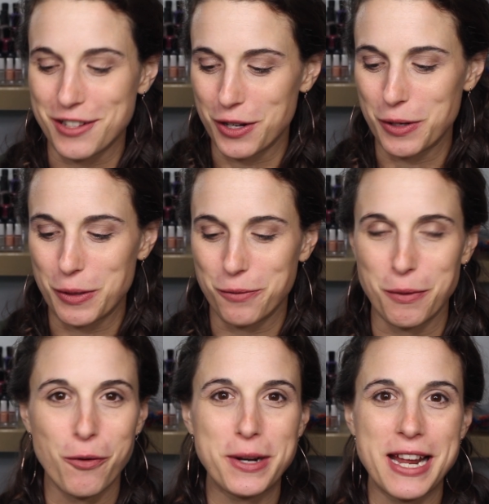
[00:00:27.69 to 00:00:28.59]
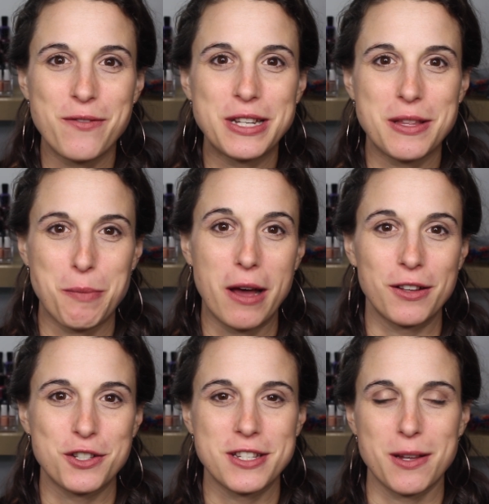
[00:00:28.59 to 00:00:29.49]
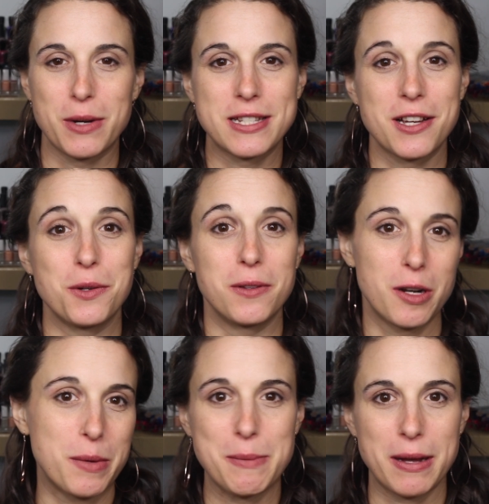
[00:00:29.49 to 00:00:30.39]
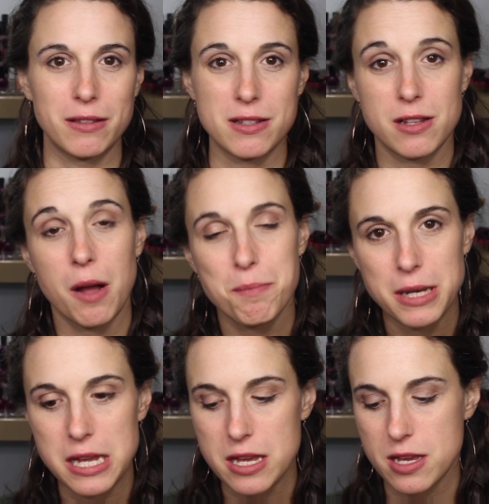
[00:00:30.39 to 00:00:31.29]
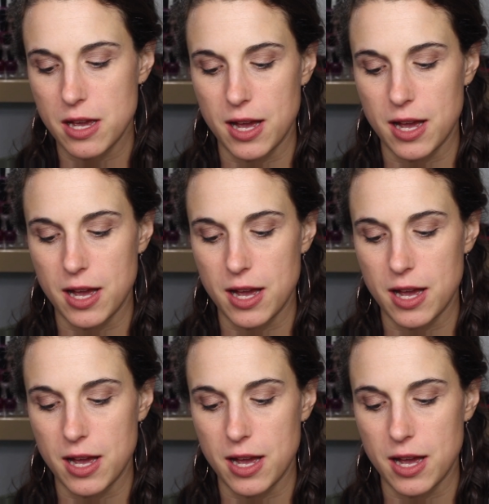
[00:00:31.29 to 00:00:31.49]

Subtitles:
so before we dive into the polishes, I want to tell you a little bit about this company.